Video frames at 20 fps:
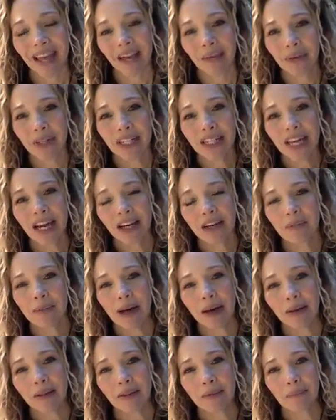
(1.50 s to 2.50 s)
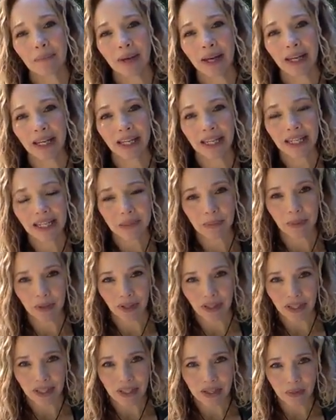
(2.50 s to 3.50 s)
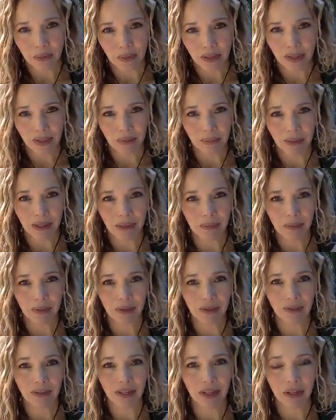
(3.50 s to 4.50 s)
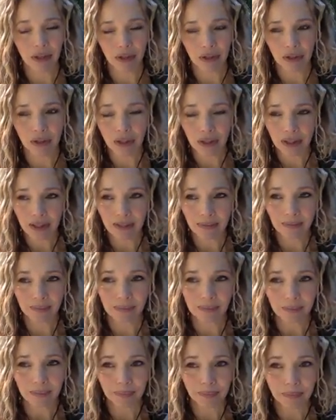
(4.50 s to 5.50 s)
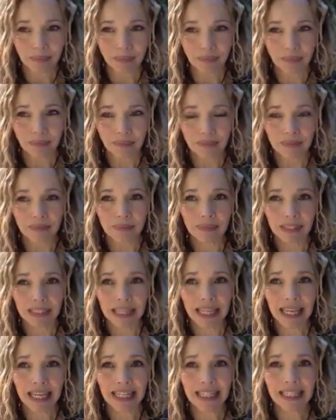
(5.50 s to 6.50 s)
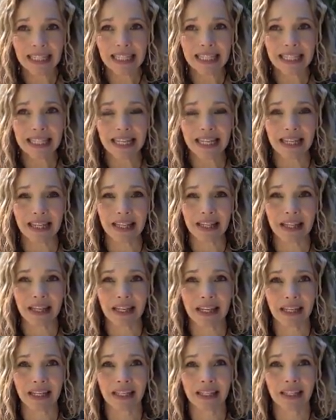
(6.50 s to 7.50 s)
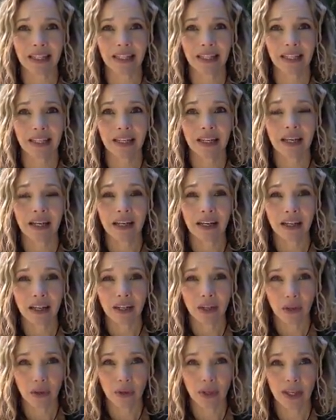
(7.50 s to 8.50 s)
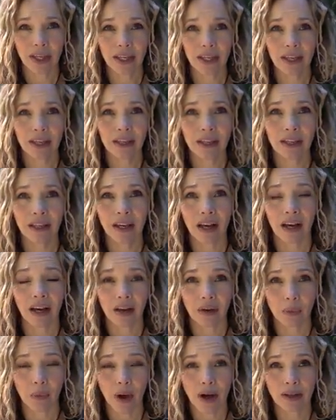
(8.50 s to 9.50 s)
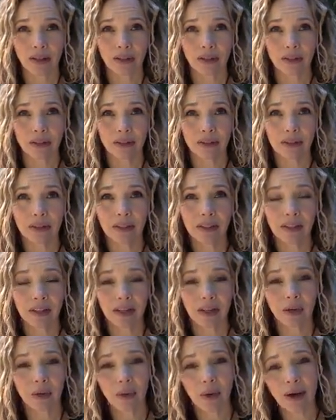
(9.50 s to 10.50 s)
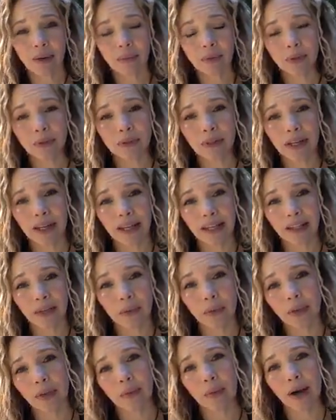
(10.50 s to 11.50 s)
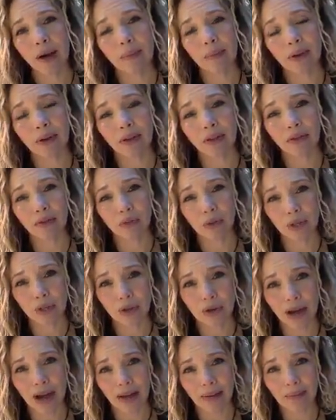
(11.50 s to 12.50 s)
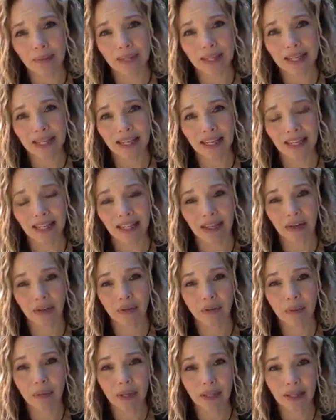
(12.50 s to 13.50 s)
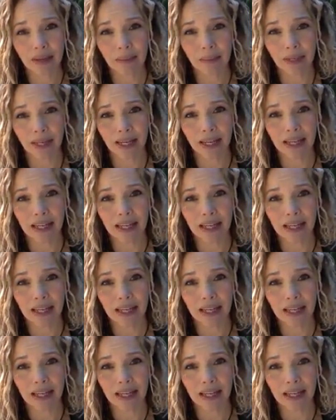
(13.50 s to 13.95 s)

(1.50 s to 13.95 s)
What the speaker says: talk about my experience with the people of the earth. And the Kogi, Arhuaco, Kankuamo, and the Wiwa are the 4 tribes, and they're from Colombia